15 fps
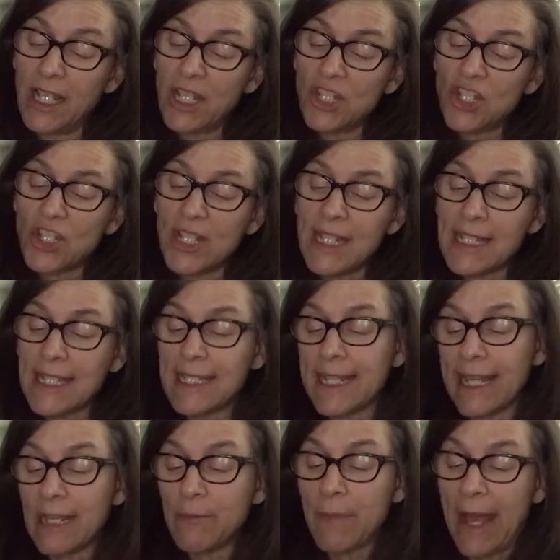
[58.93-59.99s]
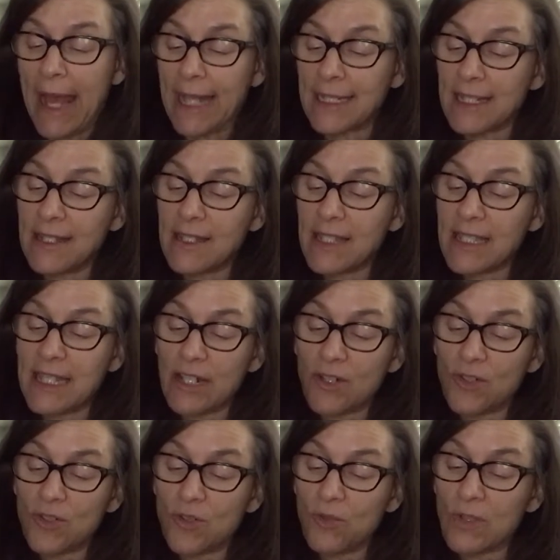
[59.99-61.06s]
She's a dingbat,
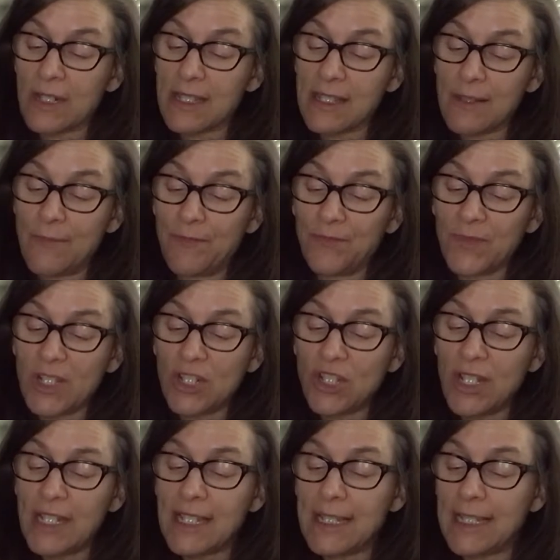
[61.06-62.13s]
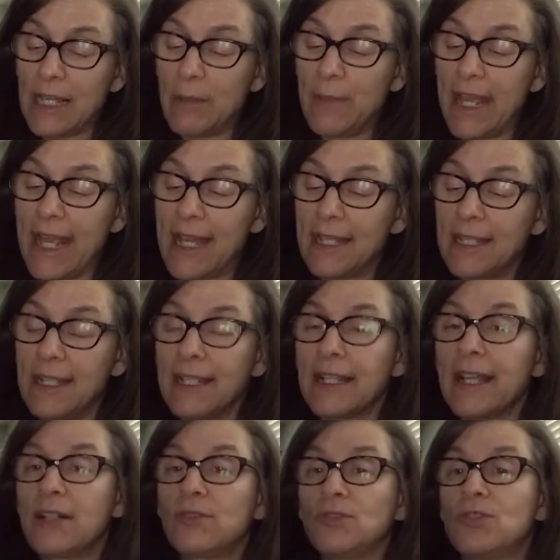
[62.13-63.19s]
sniggered Doris. She's a dumb head,
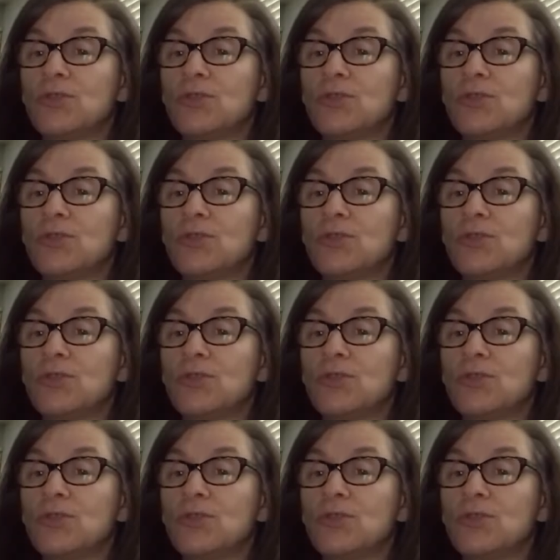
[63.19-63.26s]
giggled